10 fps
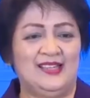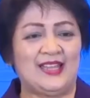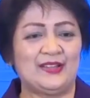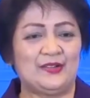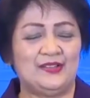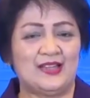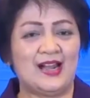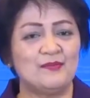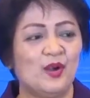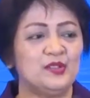Ganon.
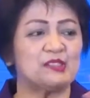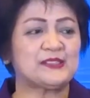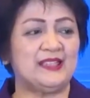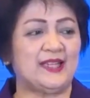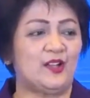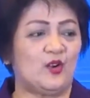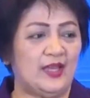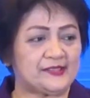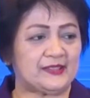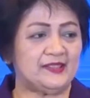Harmoniously, they
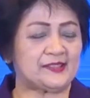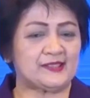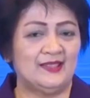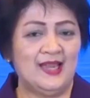coexist.